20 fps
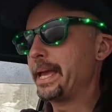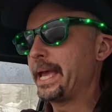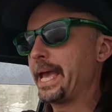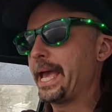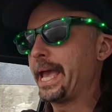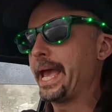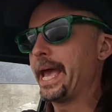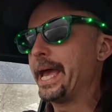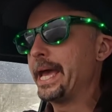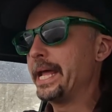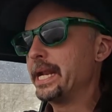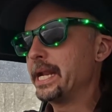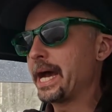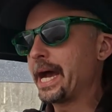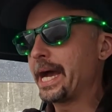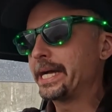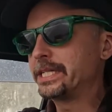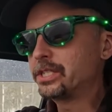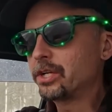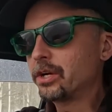
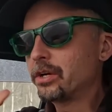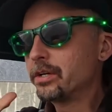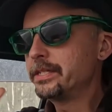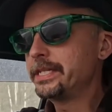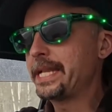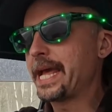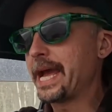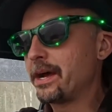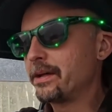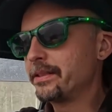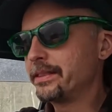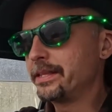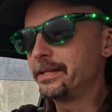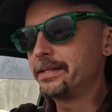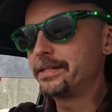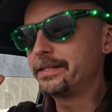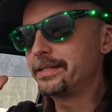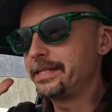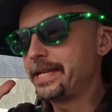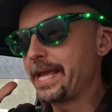and I turned down the
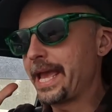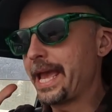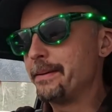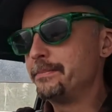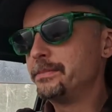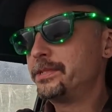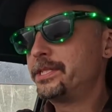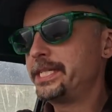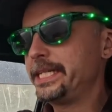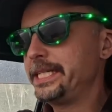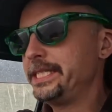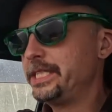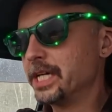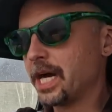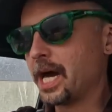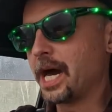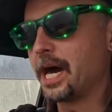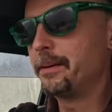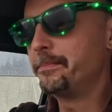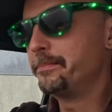MC
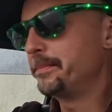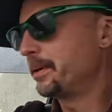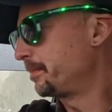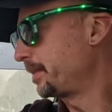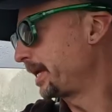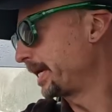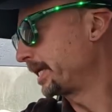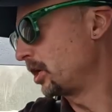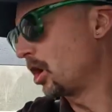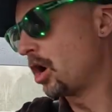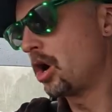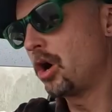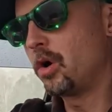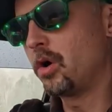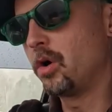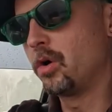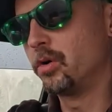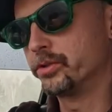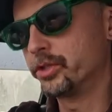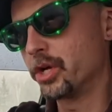job. I'm like,
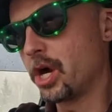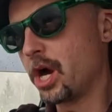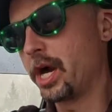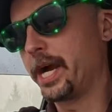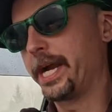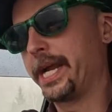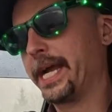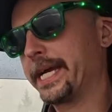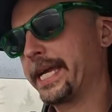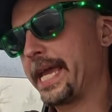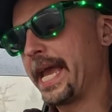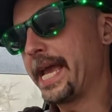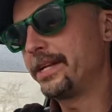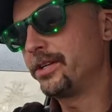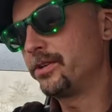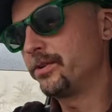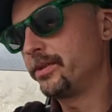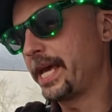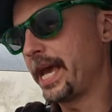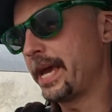no, sorry, I can't
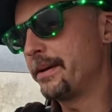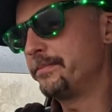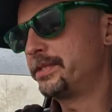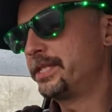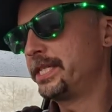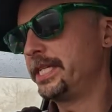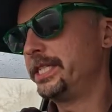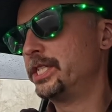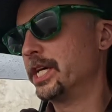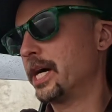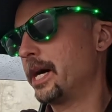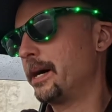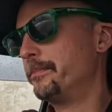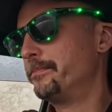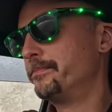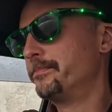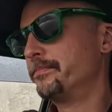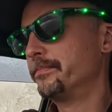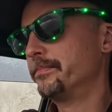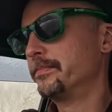do the MC job.
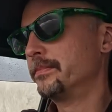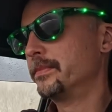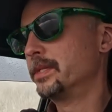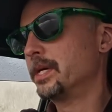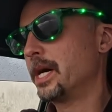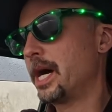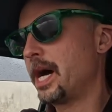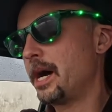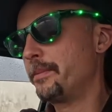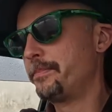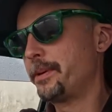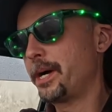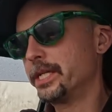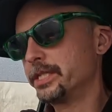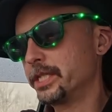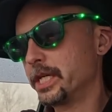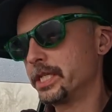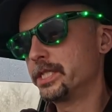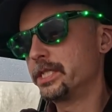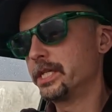I
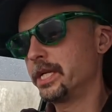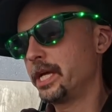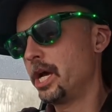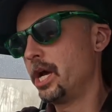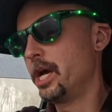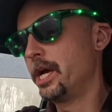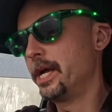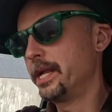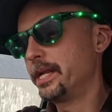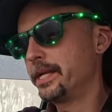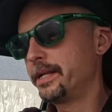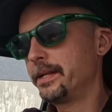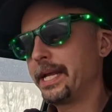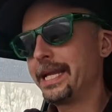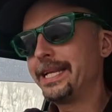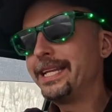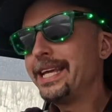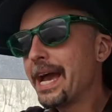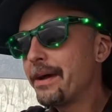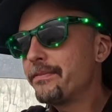apologize. And
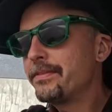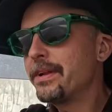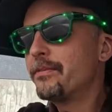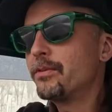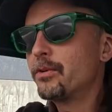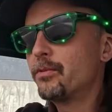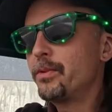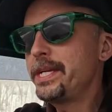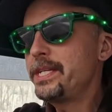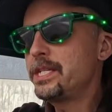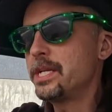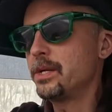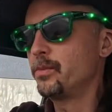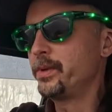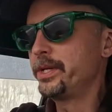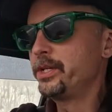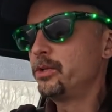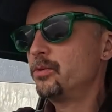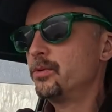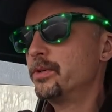you have to have a reason
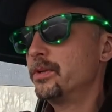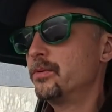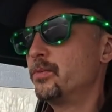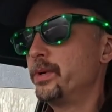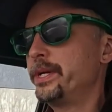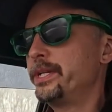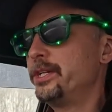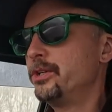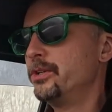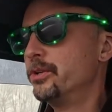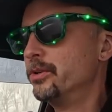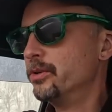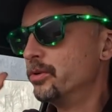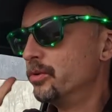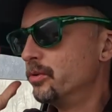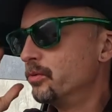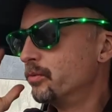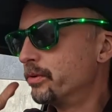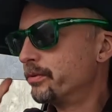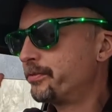when
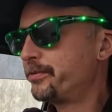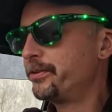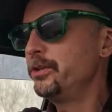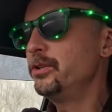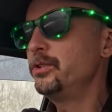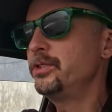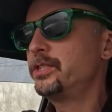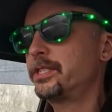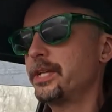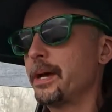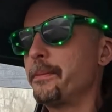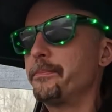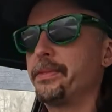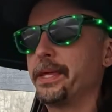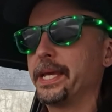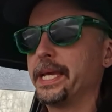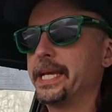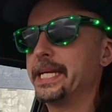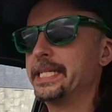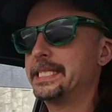you refuse
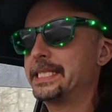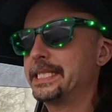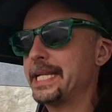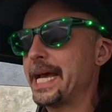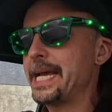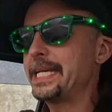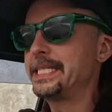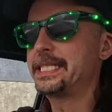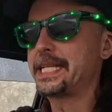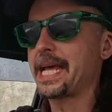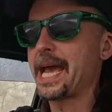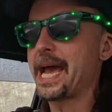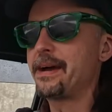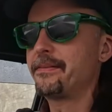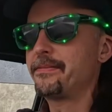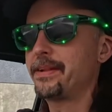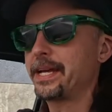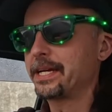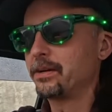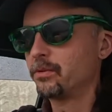something. It's nice to
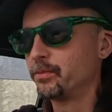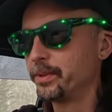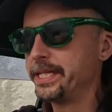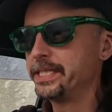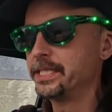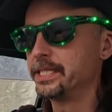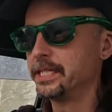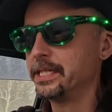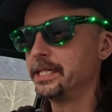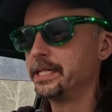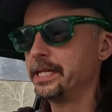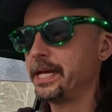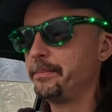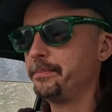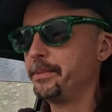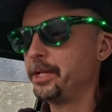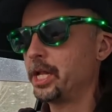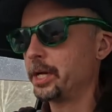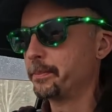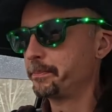have like a reason
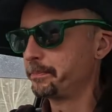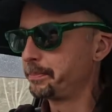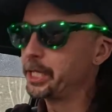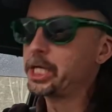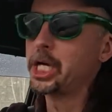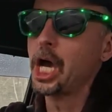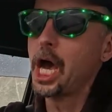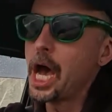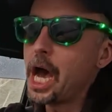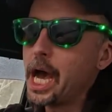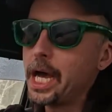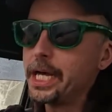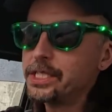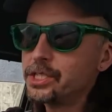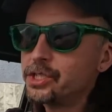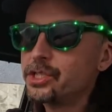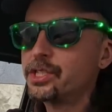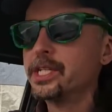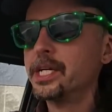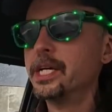and be like,
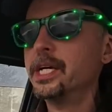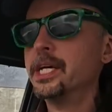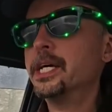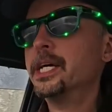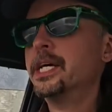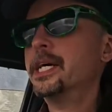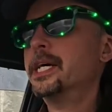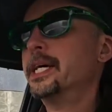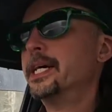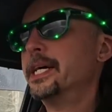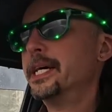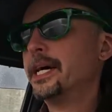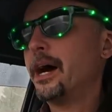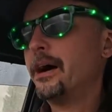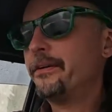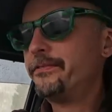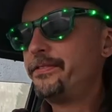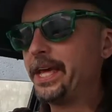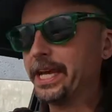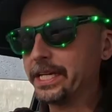because
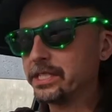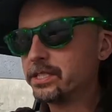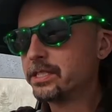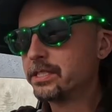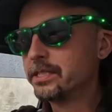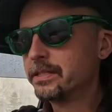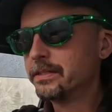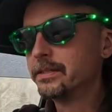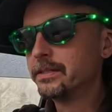of this.